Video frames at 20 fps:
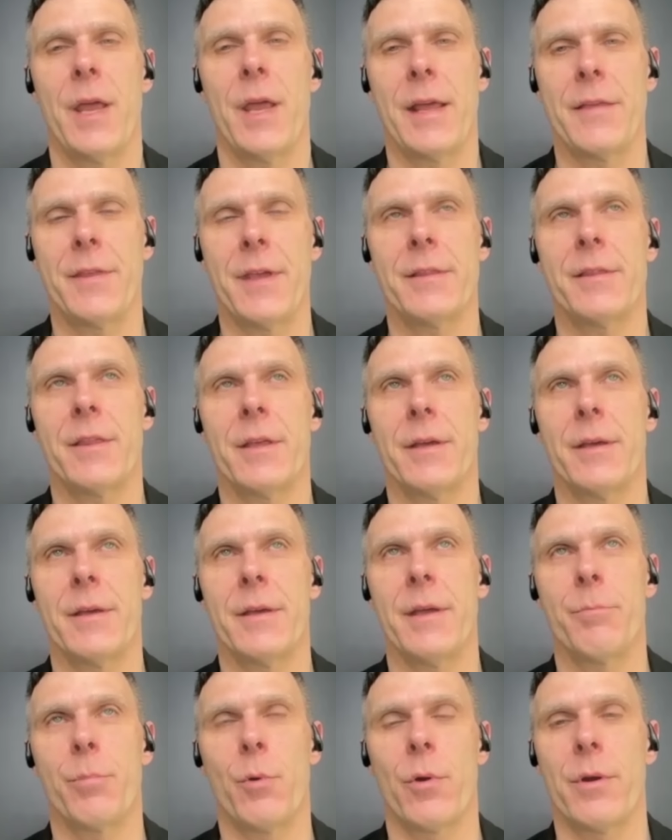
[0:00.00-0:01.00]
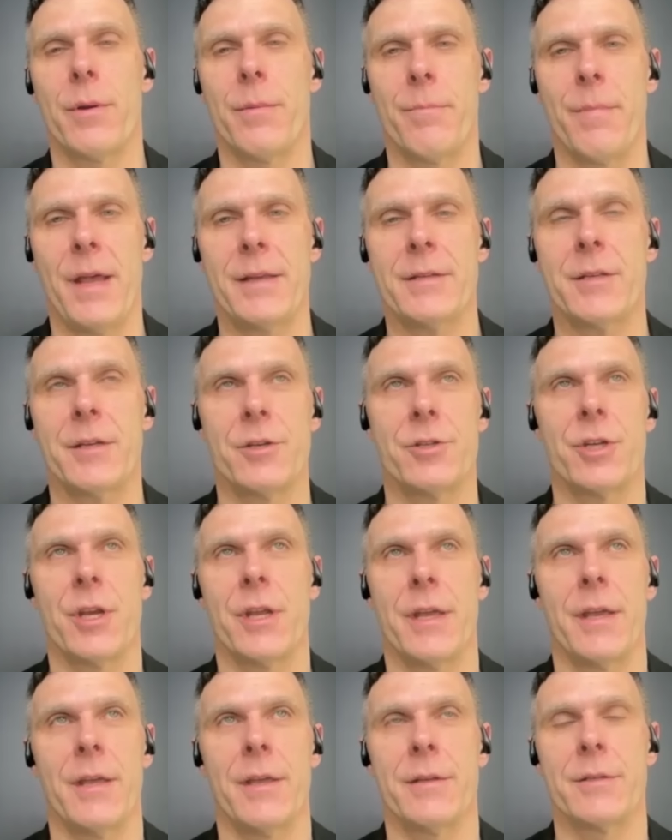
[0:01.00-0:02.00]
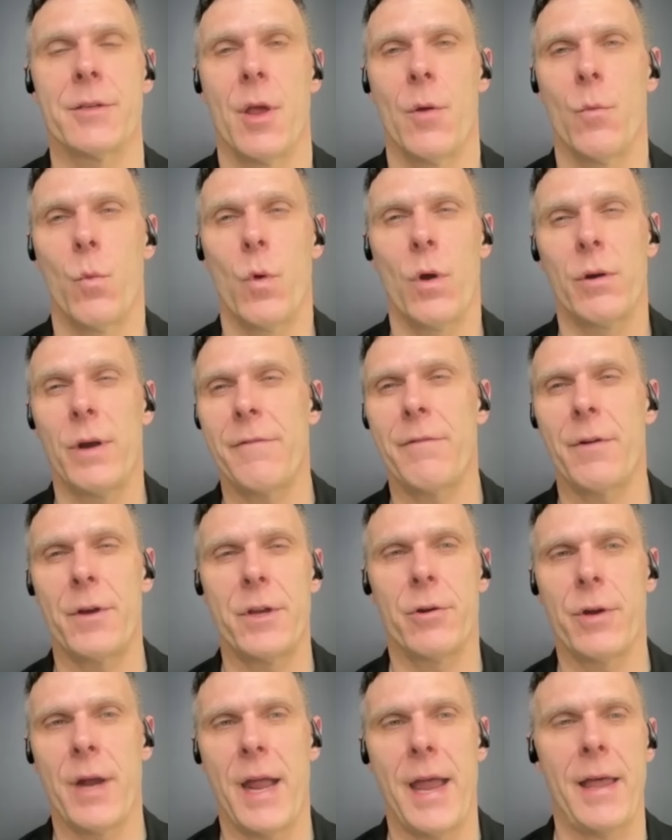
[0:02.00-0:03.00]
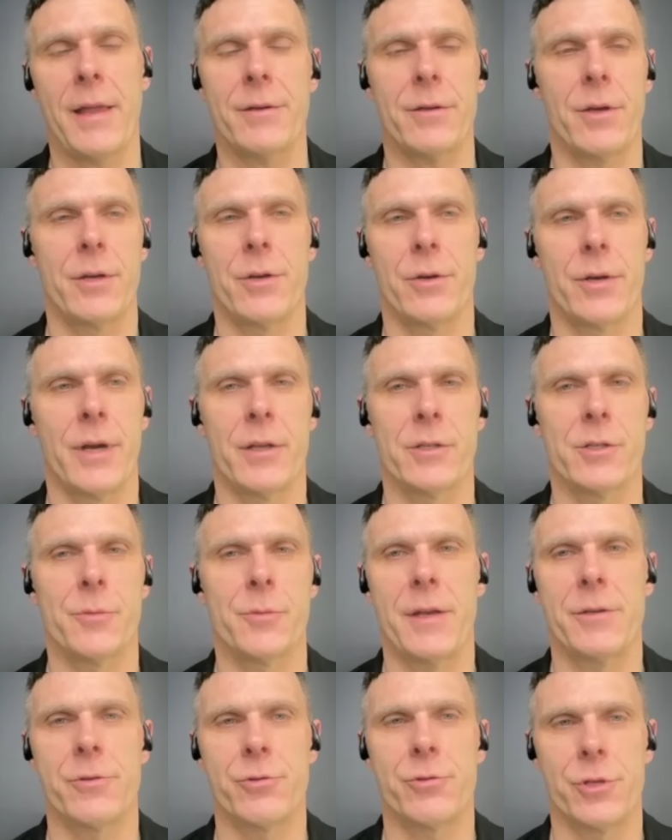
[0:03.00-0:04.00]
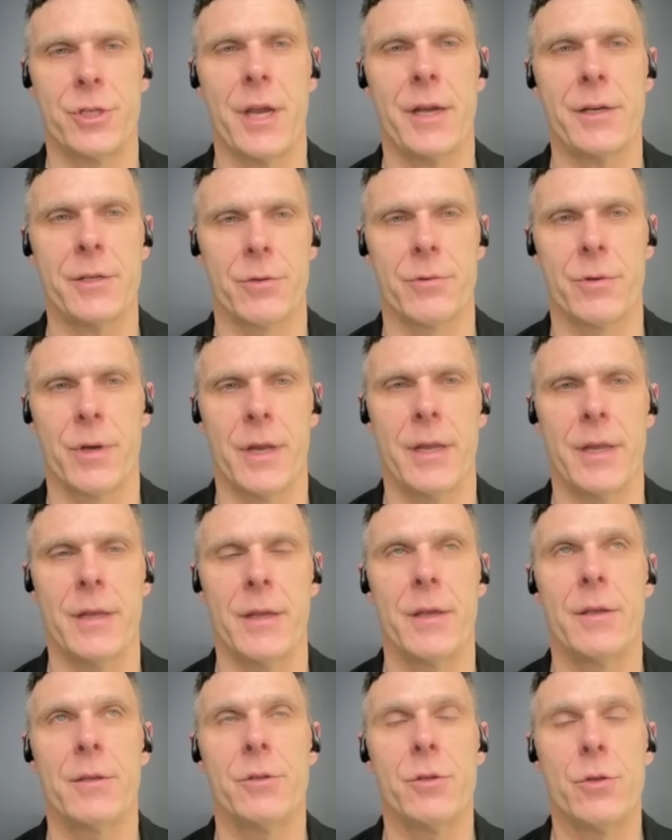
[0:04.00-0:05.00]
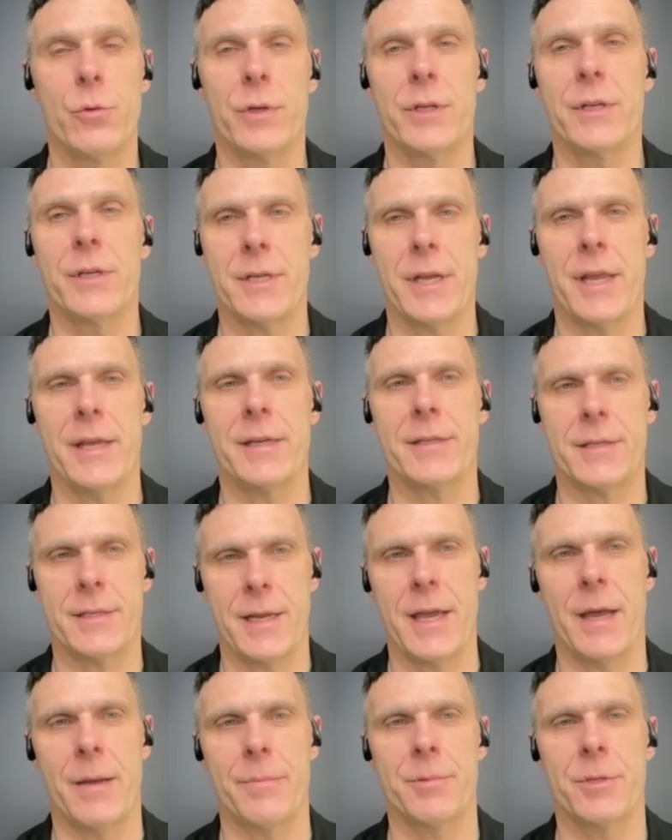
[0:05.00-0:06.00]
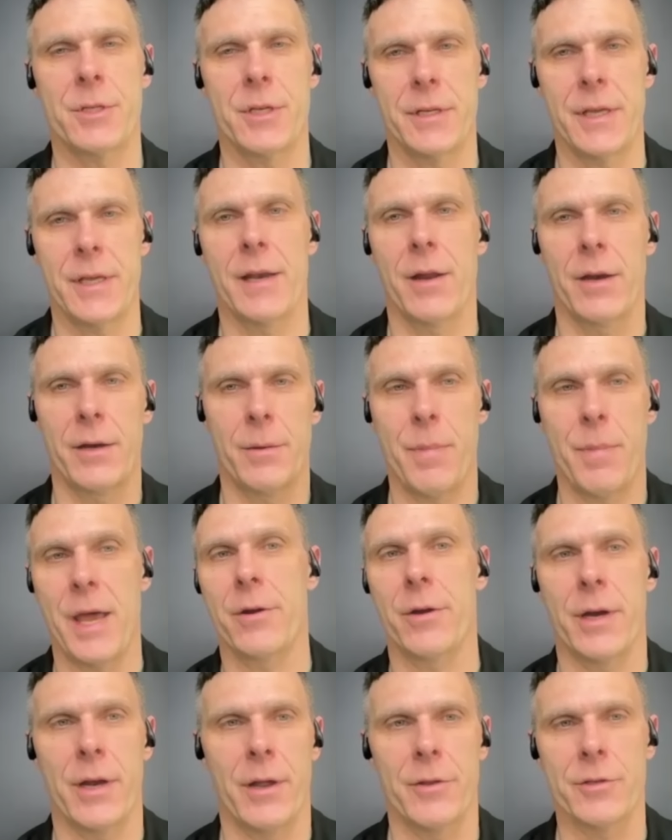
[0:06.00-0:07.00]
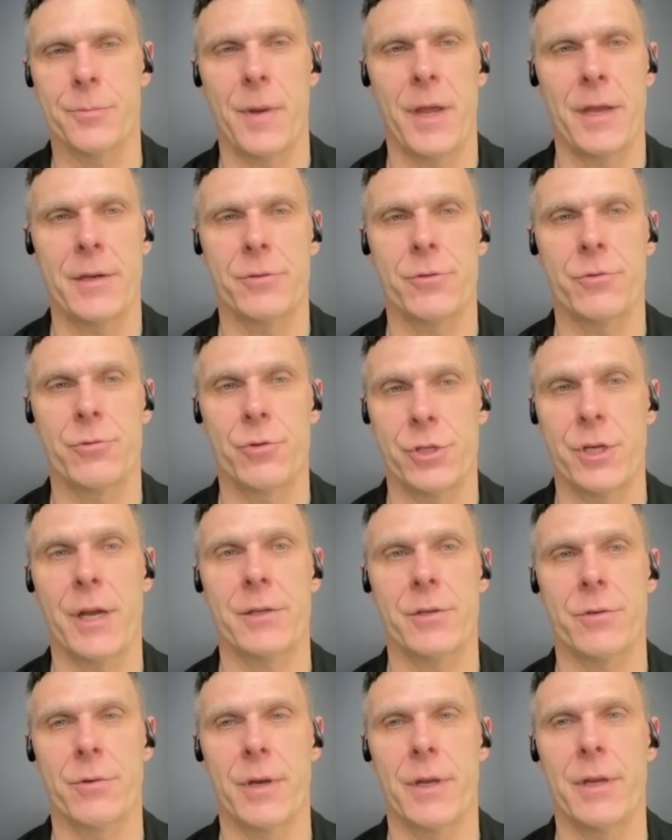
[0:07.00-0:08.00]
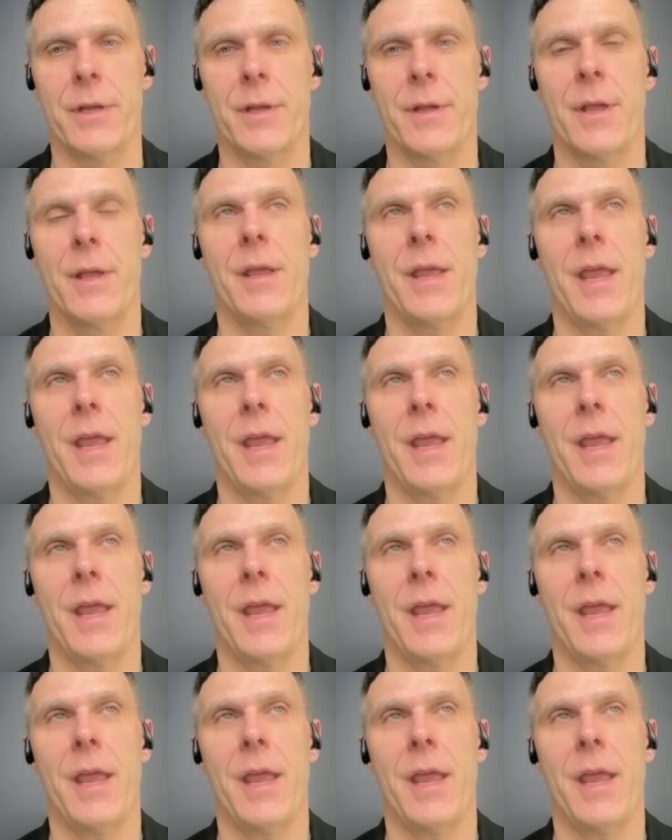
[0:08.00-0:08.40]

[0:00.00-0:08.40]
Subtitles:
And I think the important message is wherever you're at on your Healthspan trajectory, you can take steps to get on a better Healthspan trajectory.